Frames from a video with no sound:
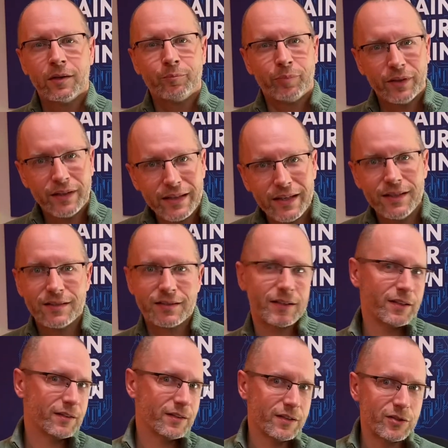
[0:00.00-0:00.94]
please,
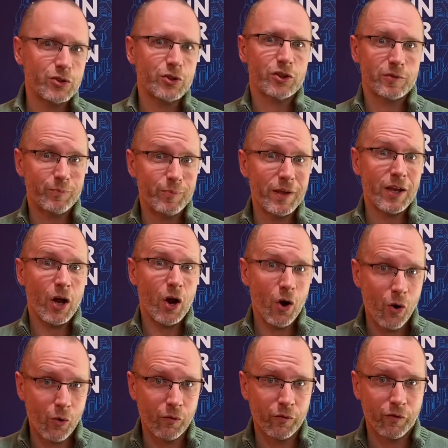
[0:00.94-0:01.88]
can this just be
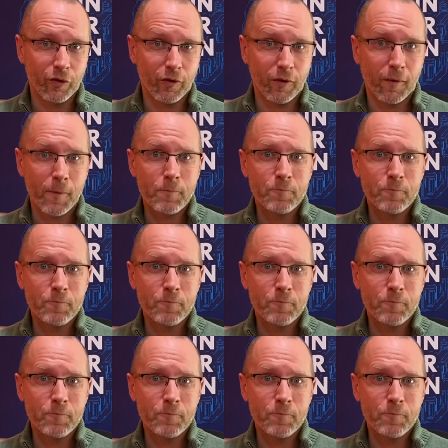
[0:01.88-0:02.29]
over?